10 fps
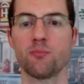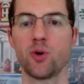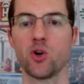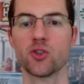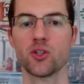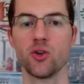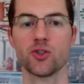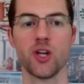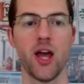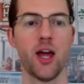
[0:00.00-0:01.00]
personal
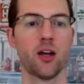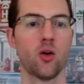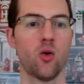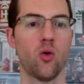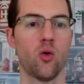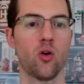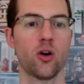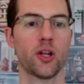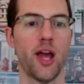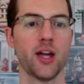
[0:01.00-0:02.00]
check
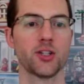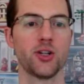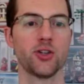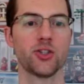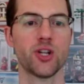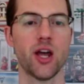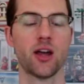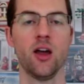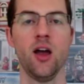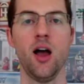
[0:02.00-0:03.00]
or cashier's check,